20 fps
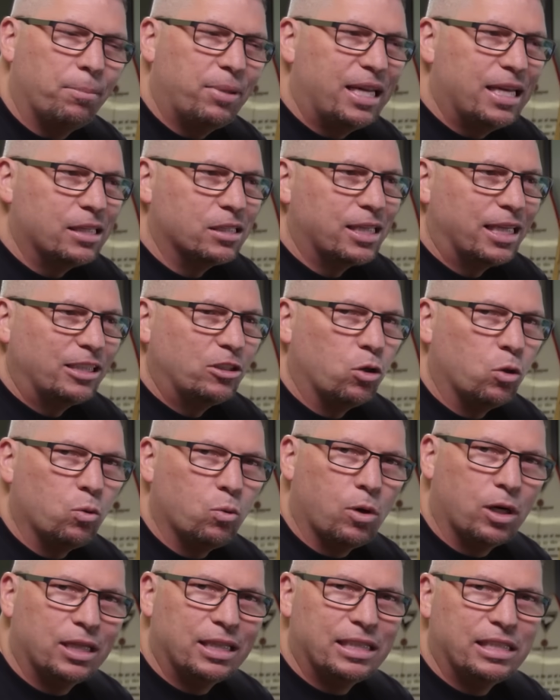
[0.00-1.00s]
because I don't
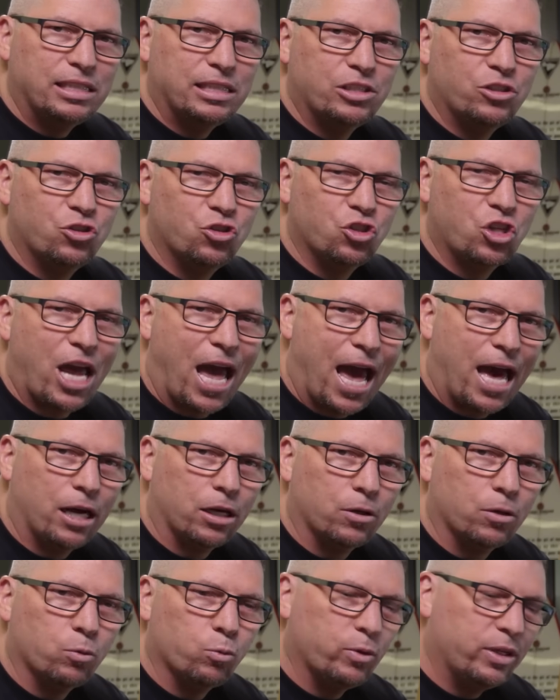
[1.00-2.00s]
want any
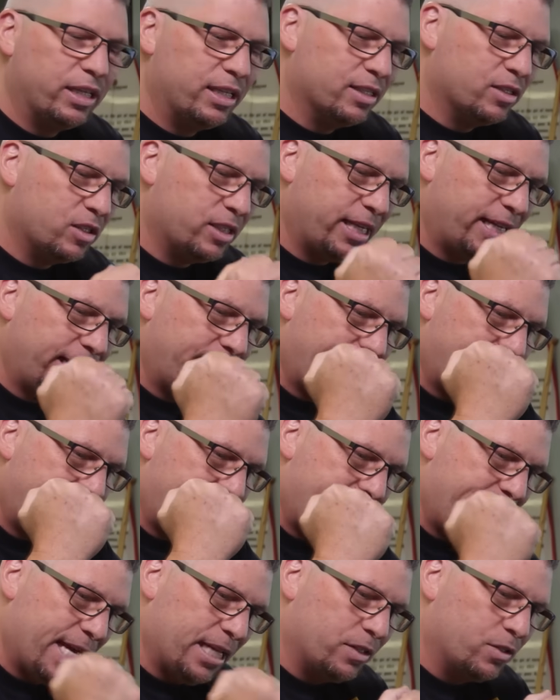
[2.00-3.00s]
chatter. When this thing
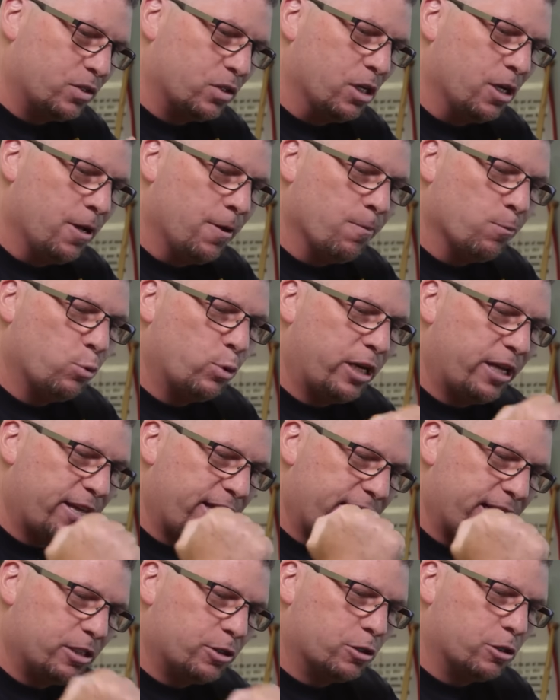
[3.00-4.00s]
hits, when it
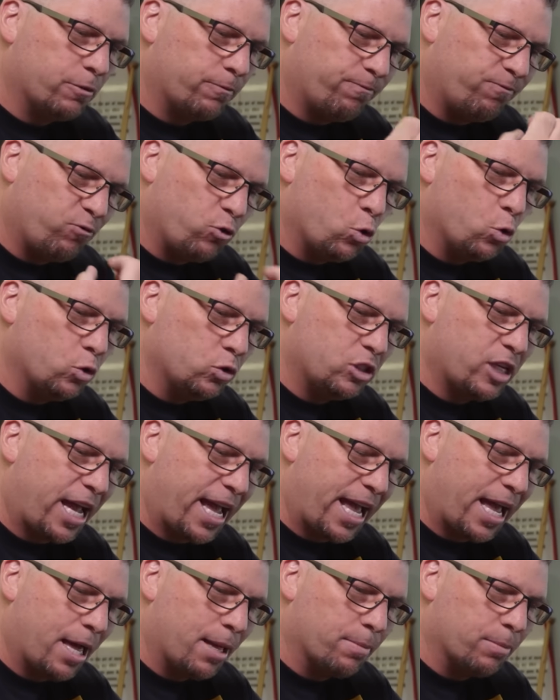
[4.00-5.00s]
hits the full
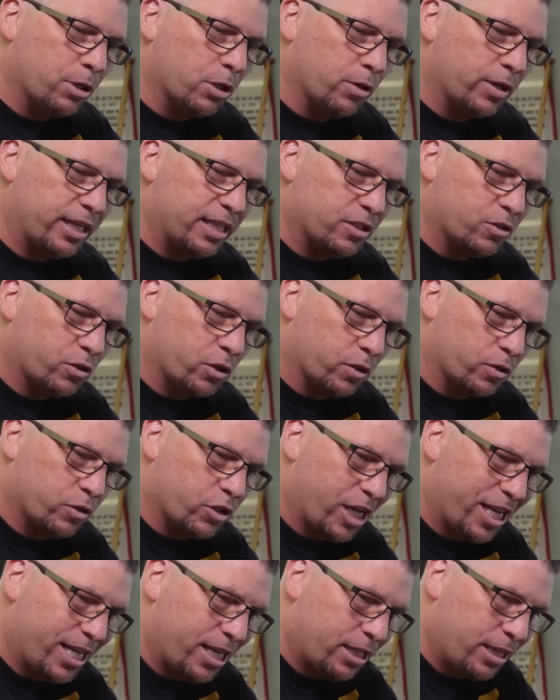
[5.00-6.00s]
diameter and it starts
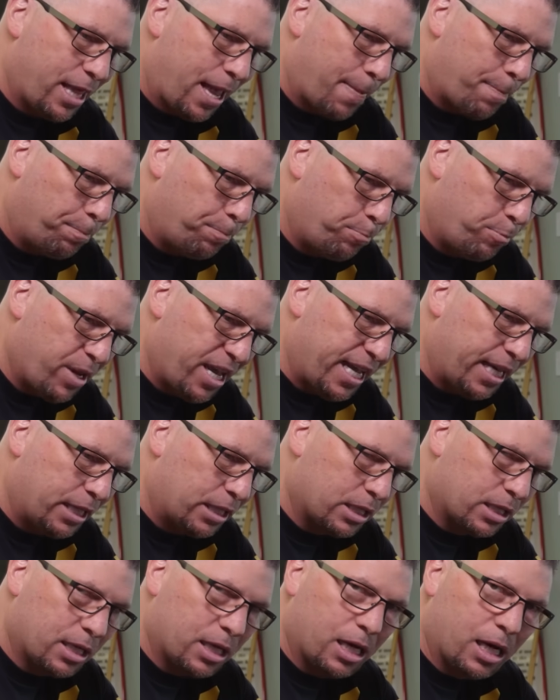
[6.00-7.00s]
taking that
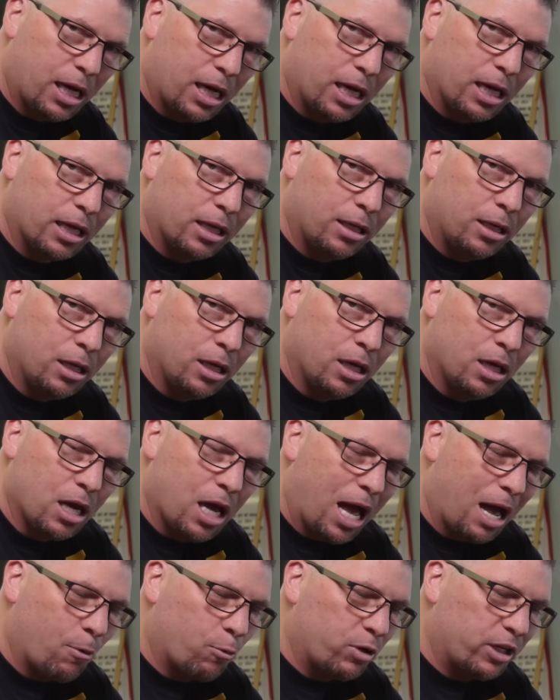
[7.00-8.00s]
big cut,
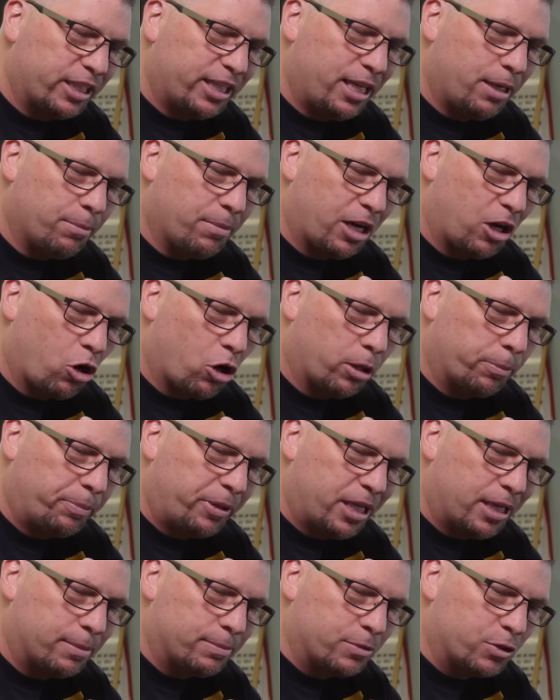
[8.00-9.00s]
I want to keep my
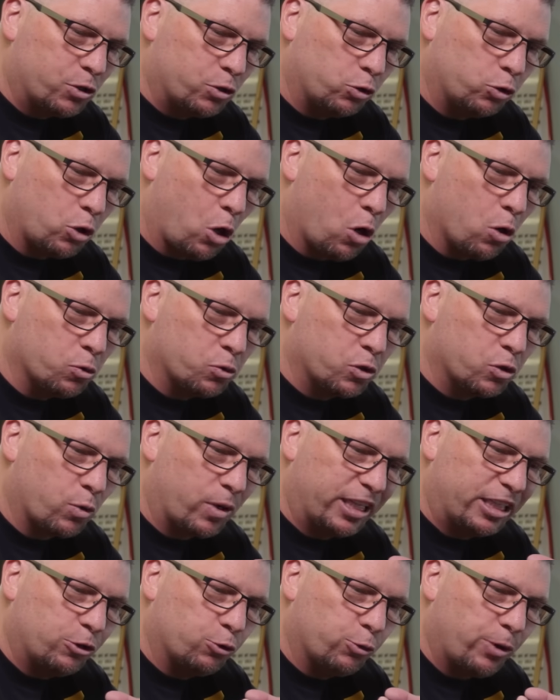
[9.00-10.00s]
RPMs low so
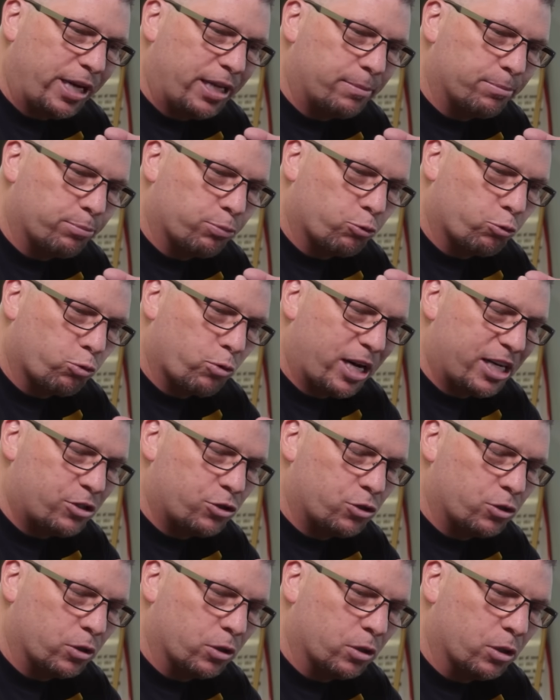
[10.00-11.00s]
I create
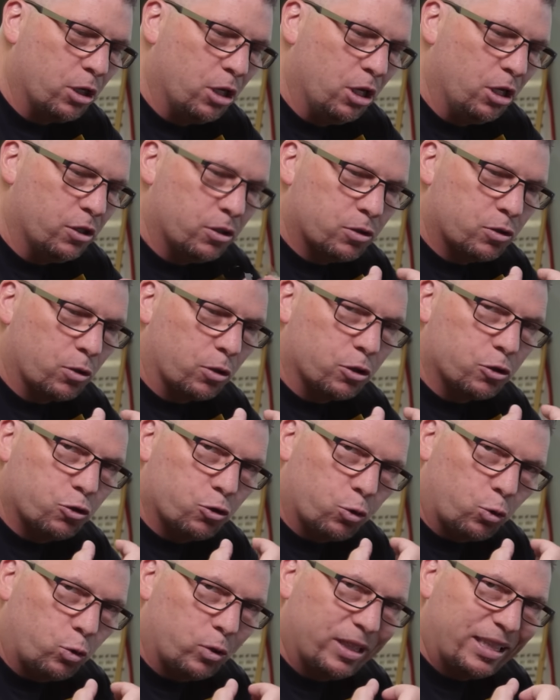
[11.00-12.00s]
pressure so the
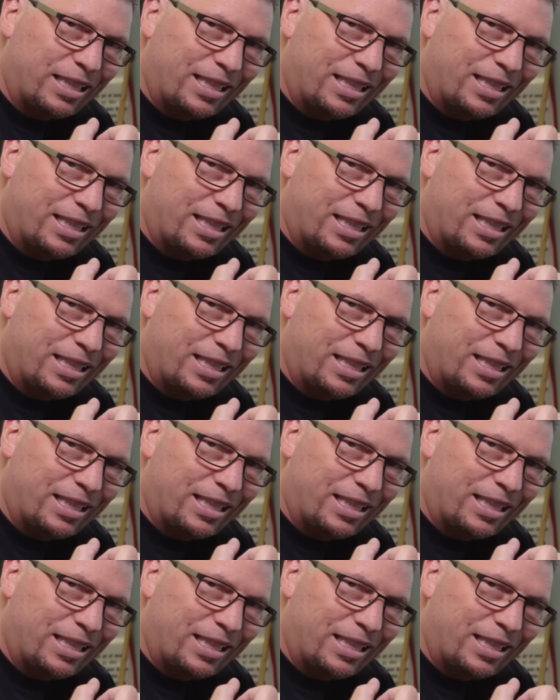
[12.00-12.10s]
tool